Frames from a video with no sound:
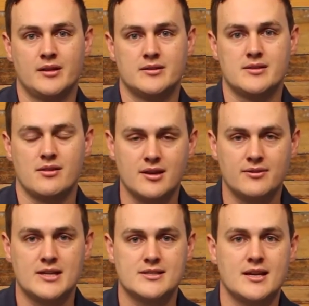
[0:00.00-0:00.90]
So think of
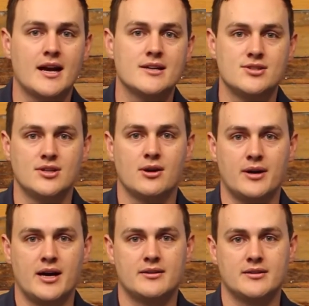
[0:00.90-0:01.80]
that today as you go
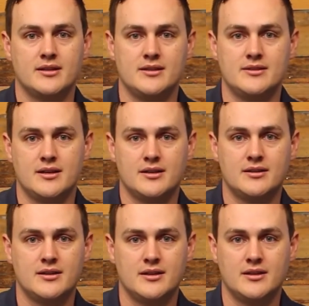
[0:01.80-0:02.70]
out
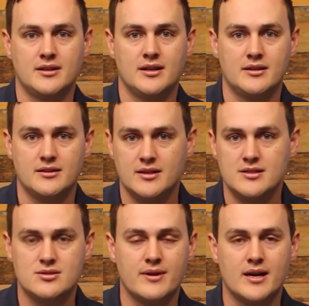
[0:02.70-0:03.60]
and
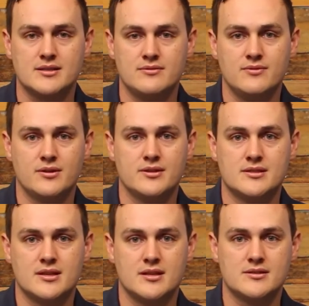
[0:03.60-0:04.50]
interact in
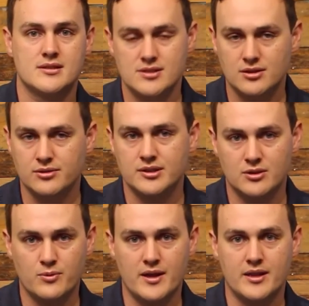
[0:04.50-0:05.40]
various things. As you look at the
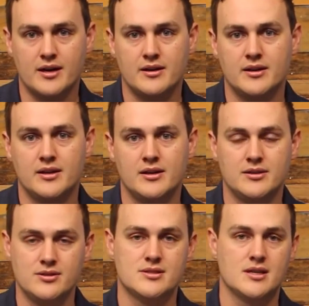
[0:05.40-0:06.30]
weather,
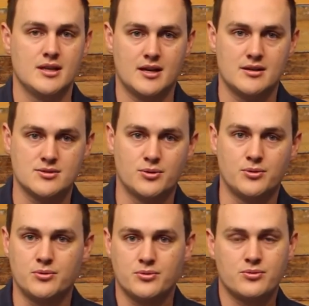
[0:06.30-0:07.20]
you see that it's
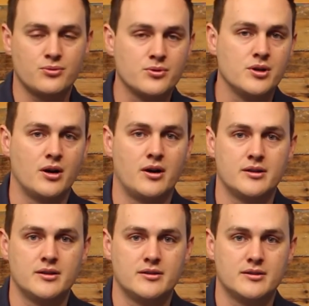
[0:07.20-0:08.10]
all through
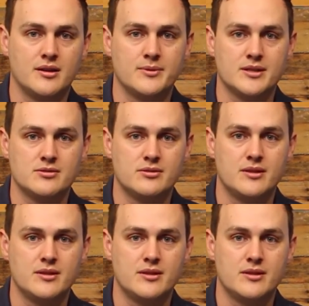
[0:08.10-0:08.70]
God that we can do